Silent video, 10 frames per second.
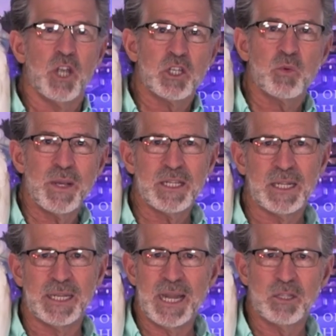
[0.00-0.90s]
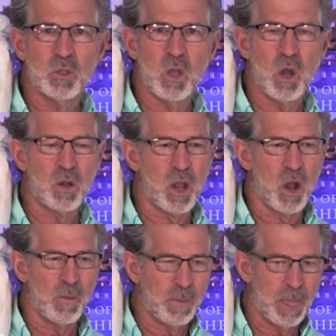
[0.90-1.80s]
Just recently, not too
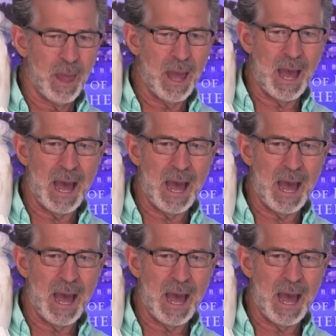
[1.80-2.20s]
long ago,